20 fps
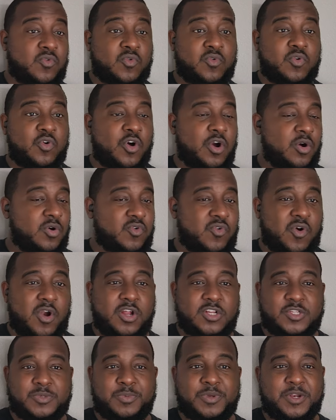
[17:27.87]

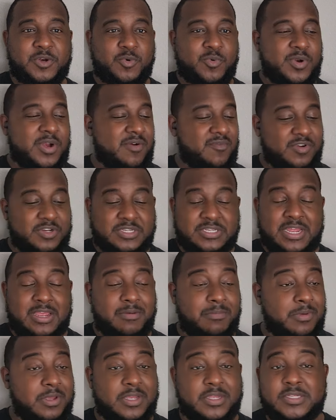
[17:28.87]
Crossman or whatever his
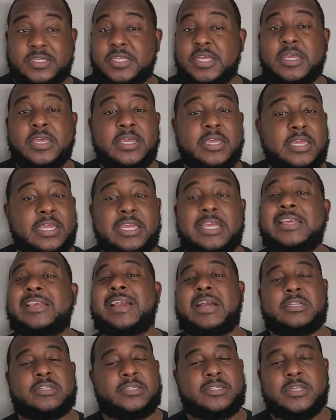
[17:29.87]
name is. He
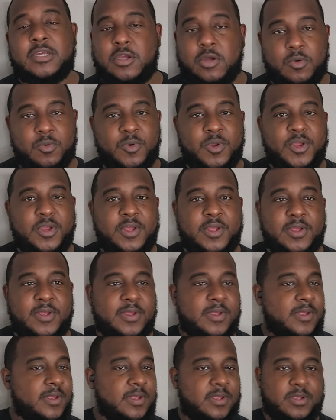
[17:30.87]
got to go.
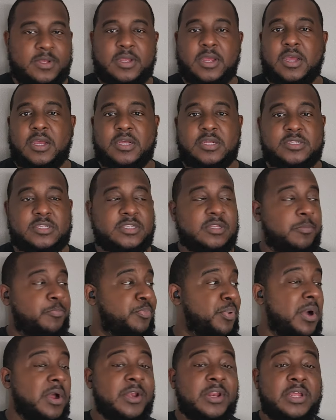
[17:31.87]
Because the
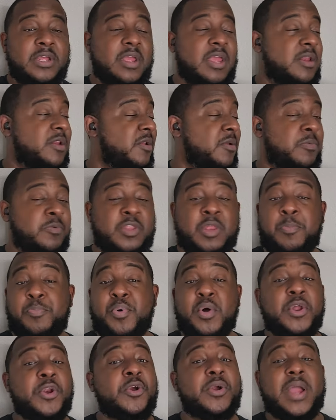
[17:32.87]
punting and the
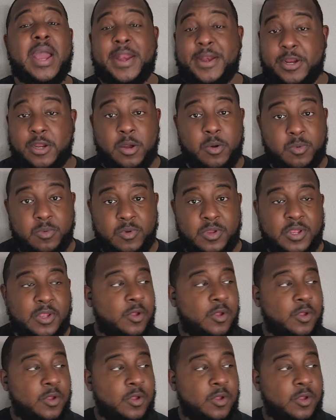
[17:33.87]
punter got to go.